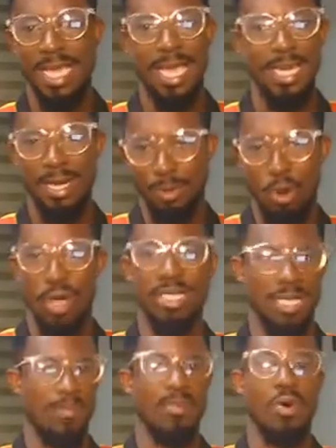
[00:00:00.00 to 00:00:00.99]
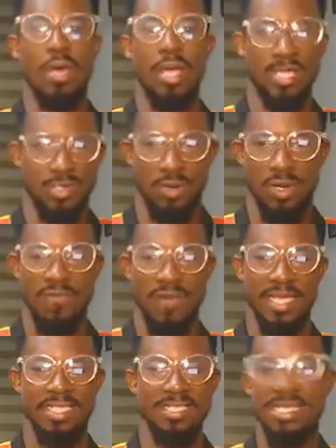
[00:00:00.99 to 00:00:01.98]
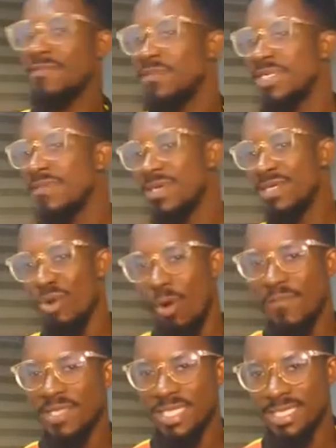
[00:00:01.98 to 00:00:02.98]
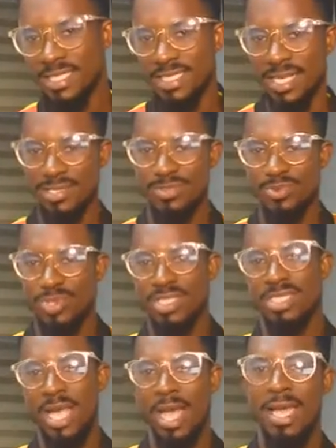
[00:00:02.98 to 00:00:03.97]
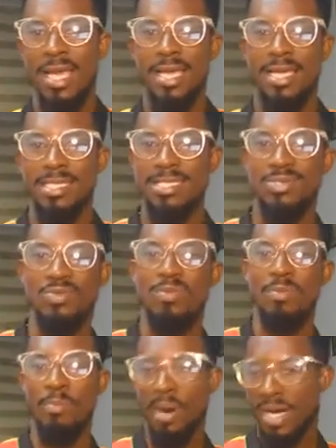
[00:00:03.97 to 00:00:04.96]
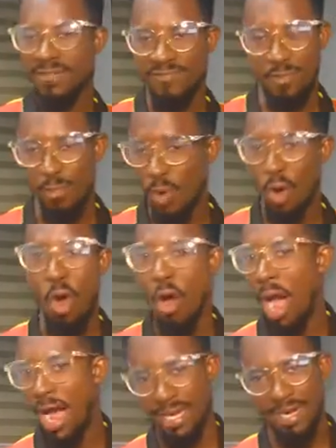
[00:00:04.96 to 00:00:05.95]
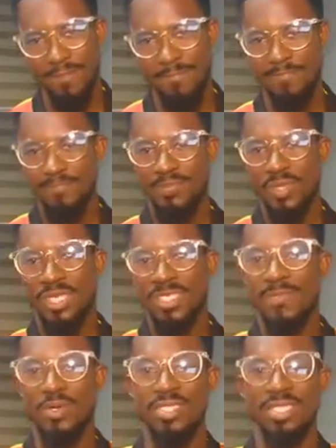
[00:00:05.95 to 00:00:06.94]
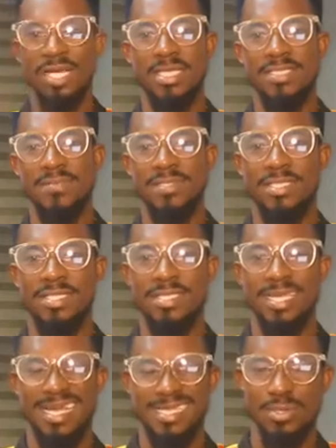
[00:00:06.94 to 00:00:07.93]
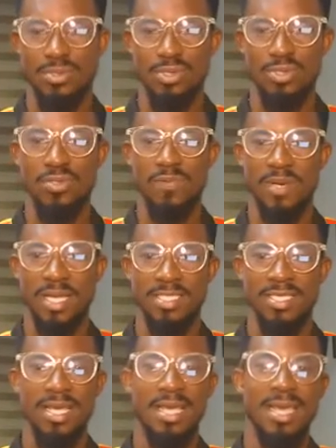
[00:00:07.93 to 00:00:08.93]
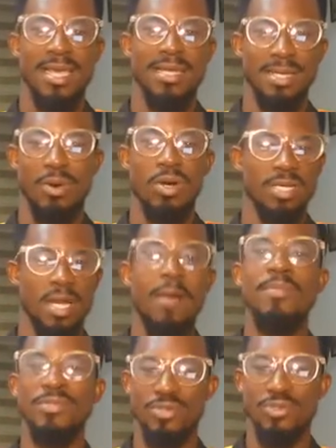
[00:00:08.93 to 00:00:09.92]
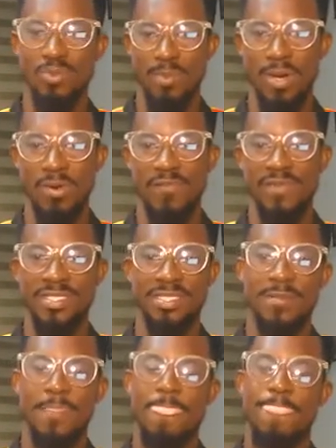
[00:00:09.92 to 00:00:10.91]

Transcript: in the World Cup or its qualifiers. There's really been conversations that Russia needs to be banned from all other sporting activities, and as a result of that, the World Cup is also part of it.